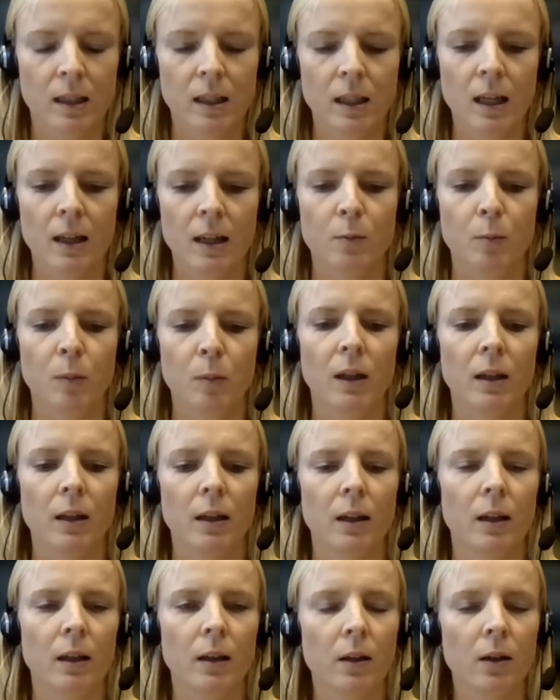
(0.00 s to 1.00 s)
She has
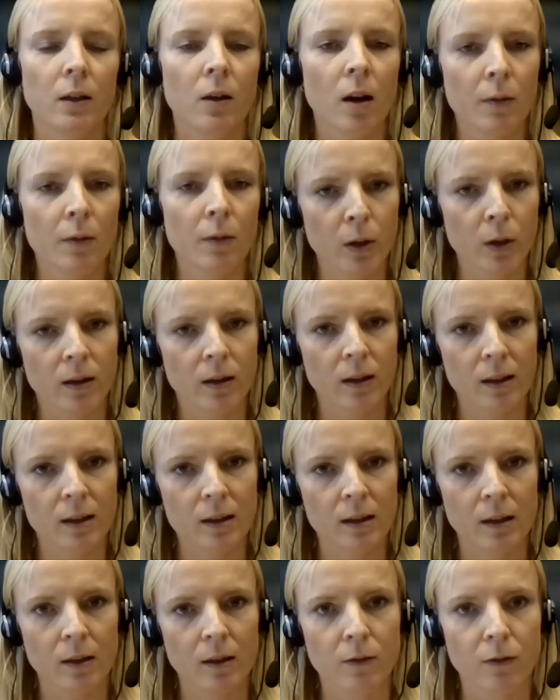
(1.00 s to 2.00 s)
been covering
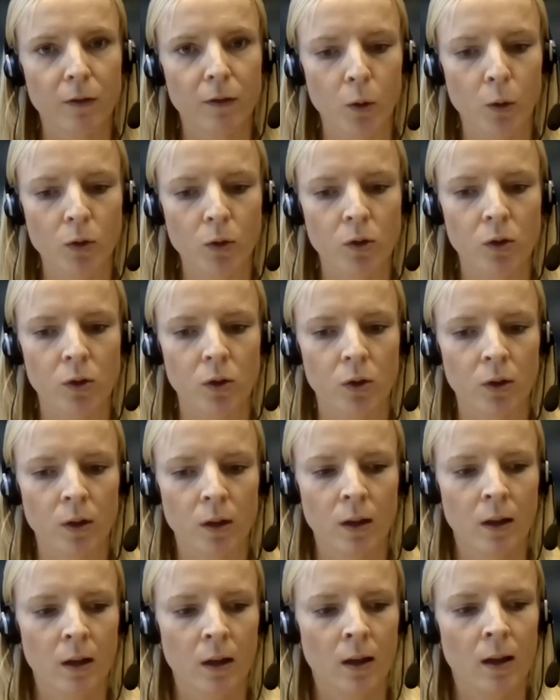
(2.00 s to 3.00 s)
these enforced
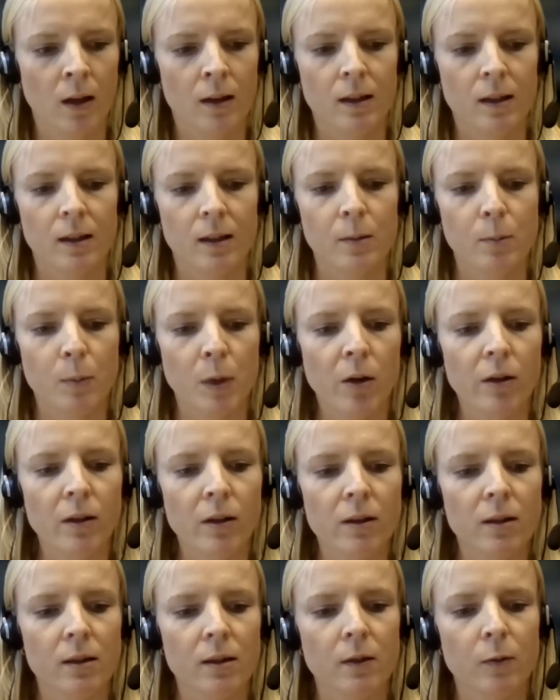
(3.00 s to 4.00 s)

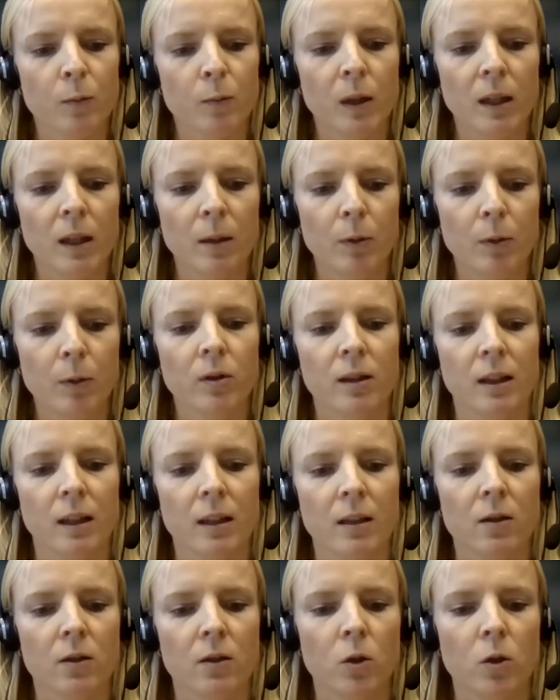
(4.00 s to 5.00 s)
disappearances of people
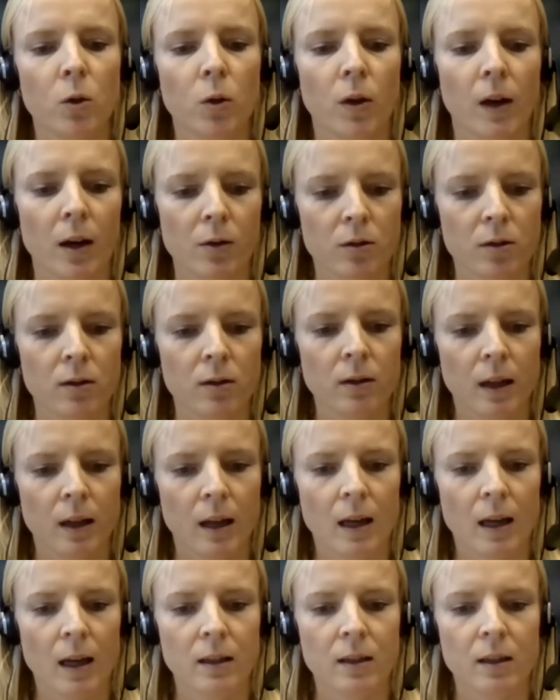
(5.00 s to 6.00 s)
since 2000,
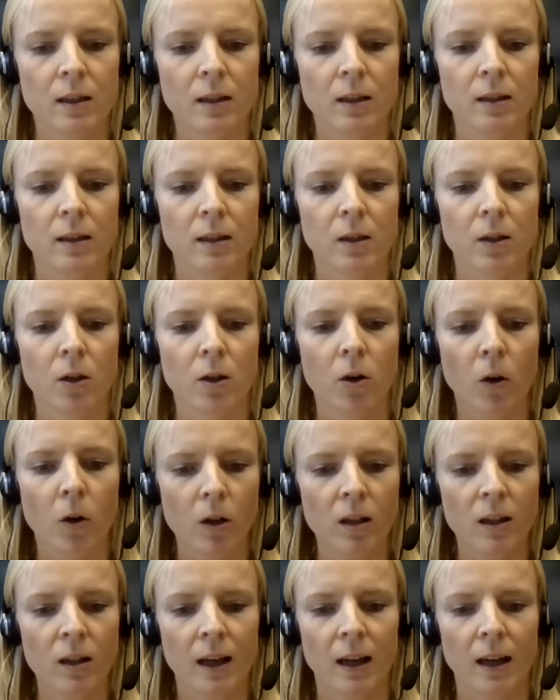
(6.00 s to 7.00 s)
and she's the
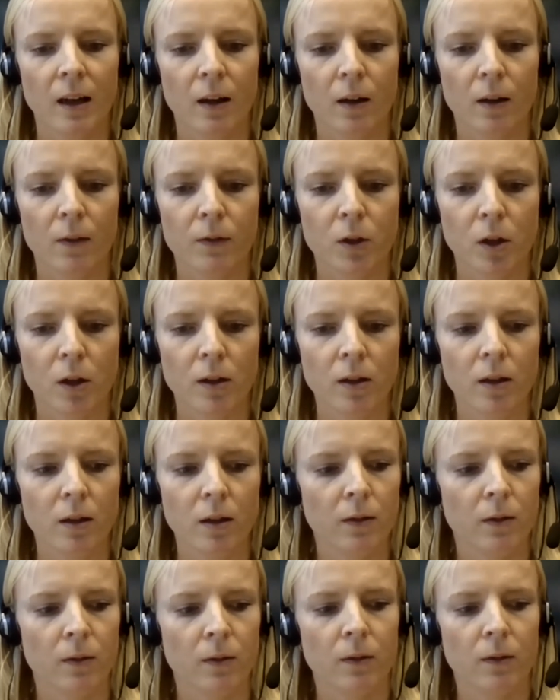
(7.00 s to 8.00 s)
coordinator of
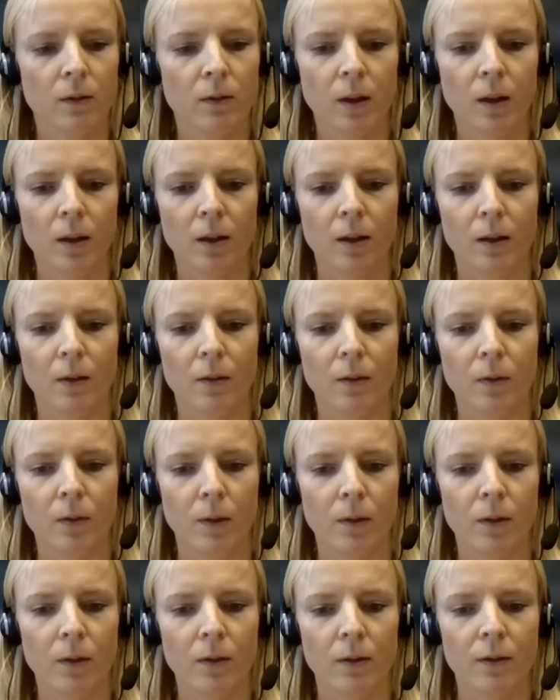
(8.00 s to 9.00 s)
Donde
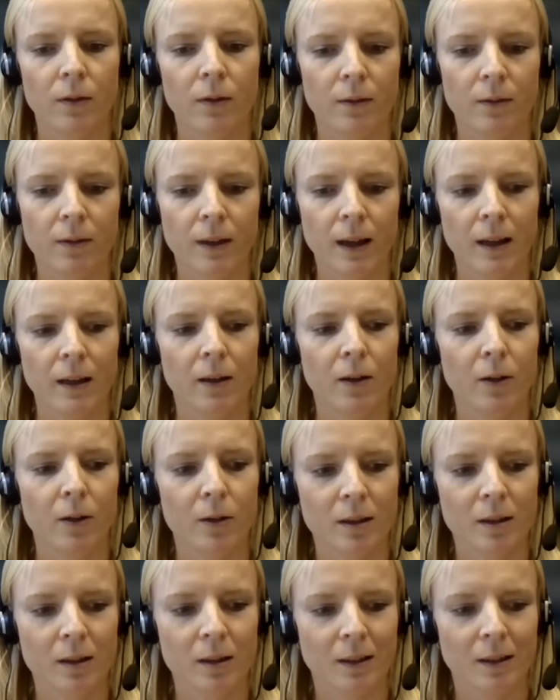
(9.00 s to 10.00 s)
van
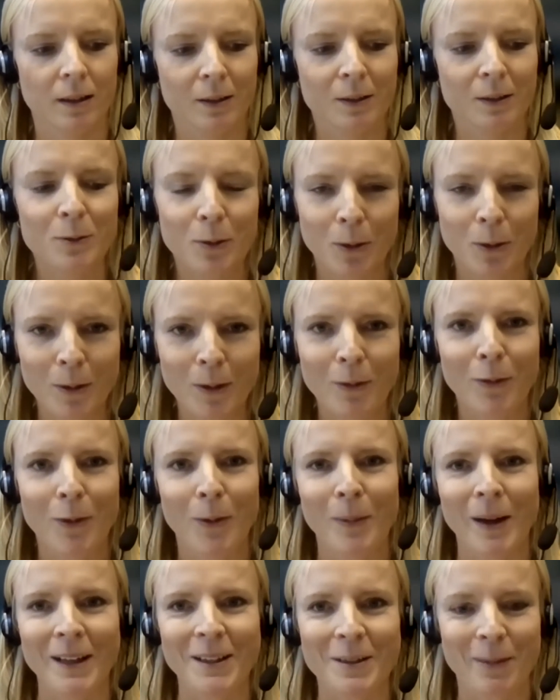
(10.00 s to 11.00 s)
los, sorry
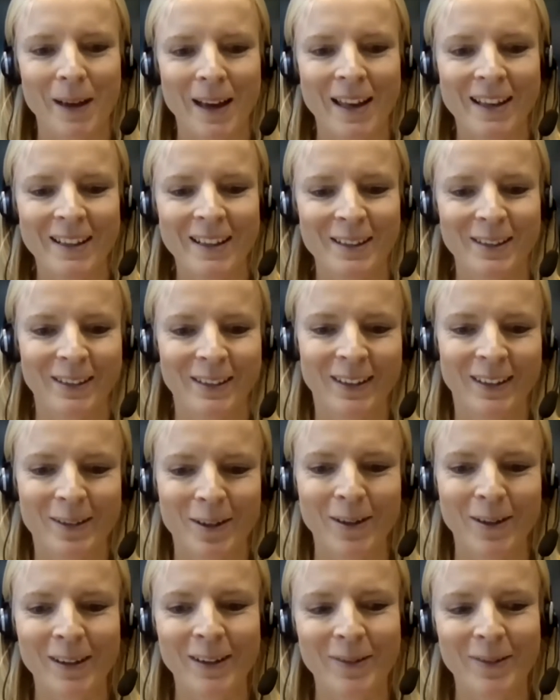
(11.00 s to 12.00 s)
for my Spanish,
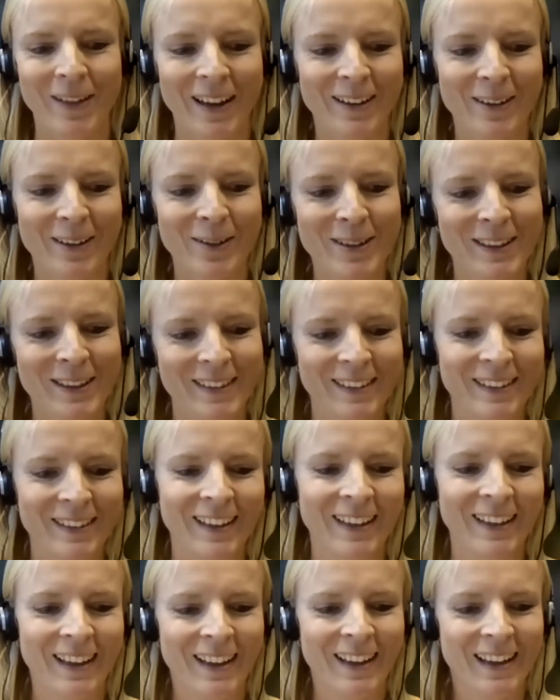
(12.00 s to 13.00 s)
Donde van los
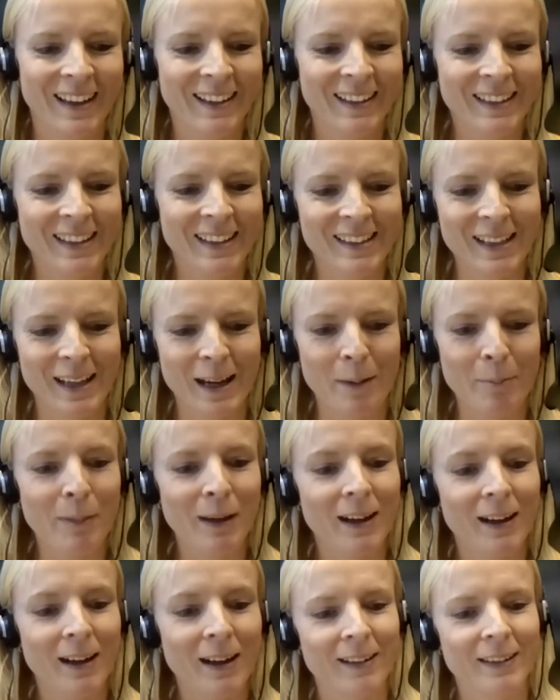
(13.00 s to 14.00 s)

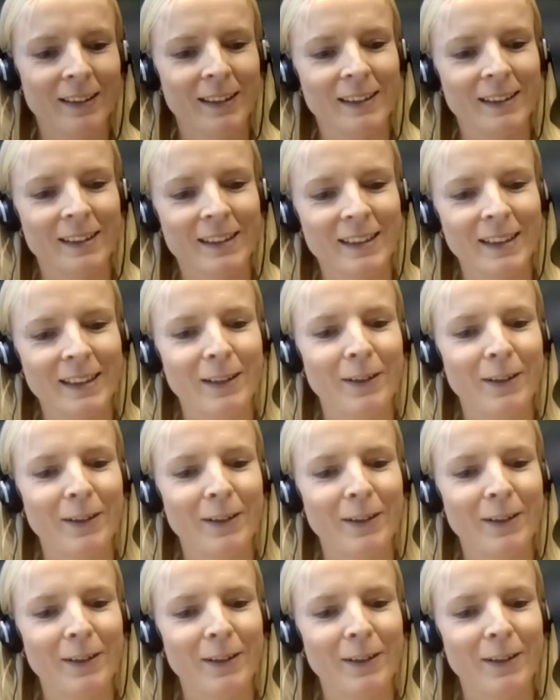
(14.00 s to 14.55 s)
disappearances.